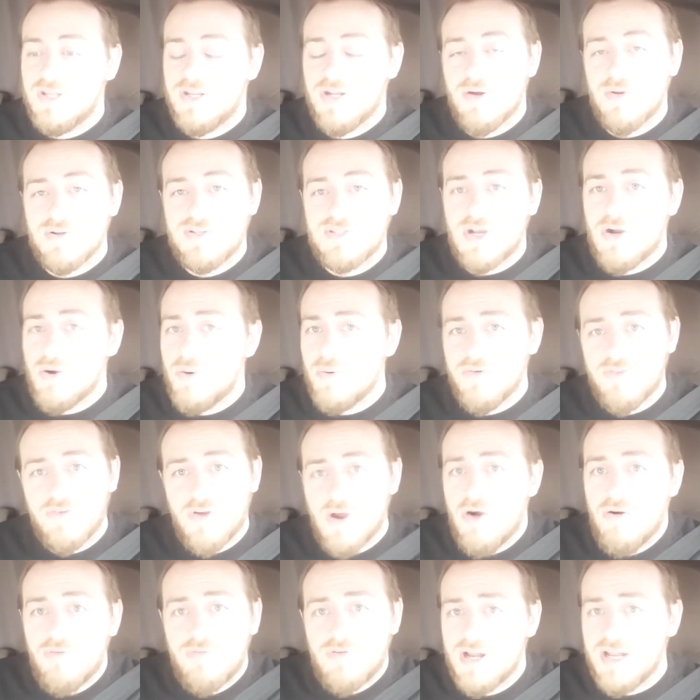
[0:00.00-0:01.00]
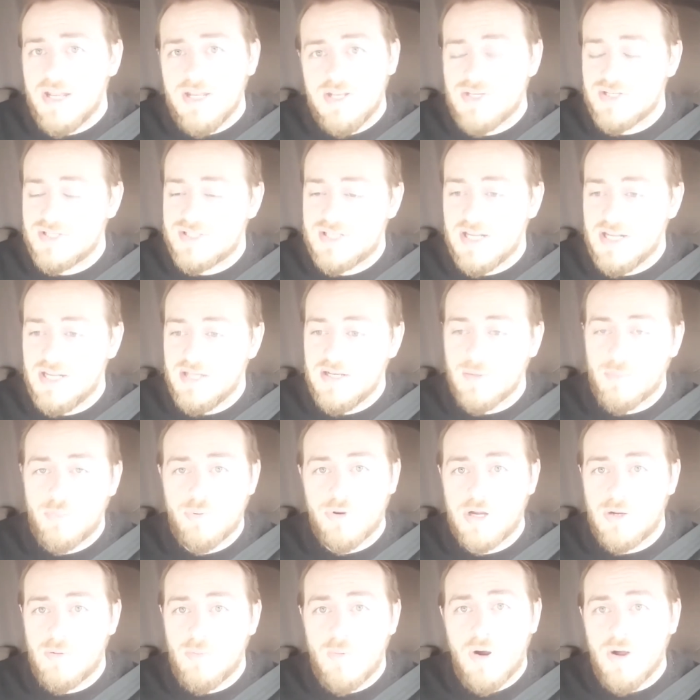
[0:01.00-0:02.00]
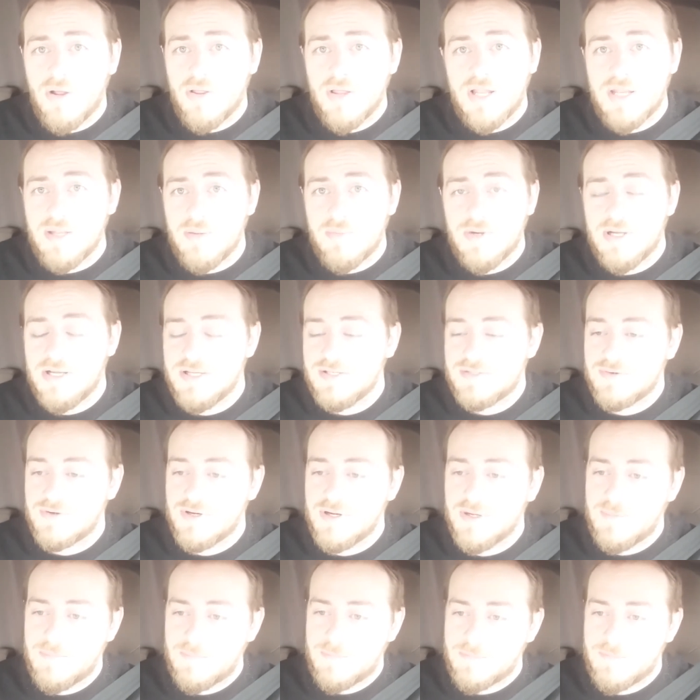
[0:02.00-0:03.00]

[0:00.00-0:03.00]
know, it's all, already just hitting a brick wall, anyways, right?